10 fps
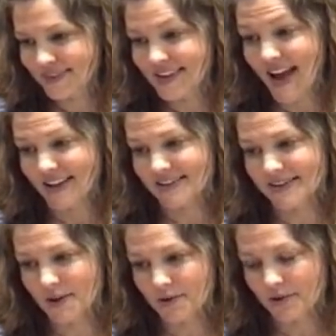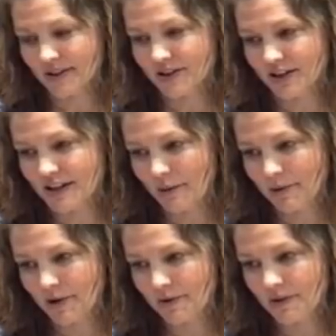Yes, so
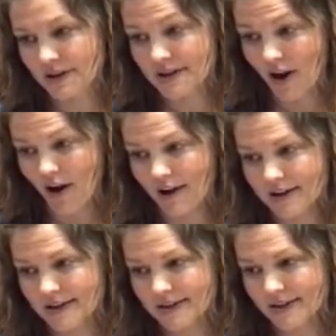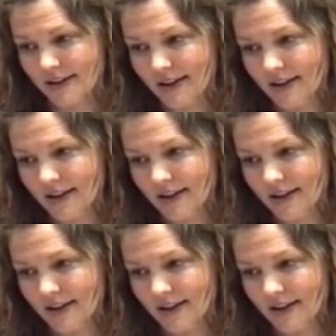GW, the dogs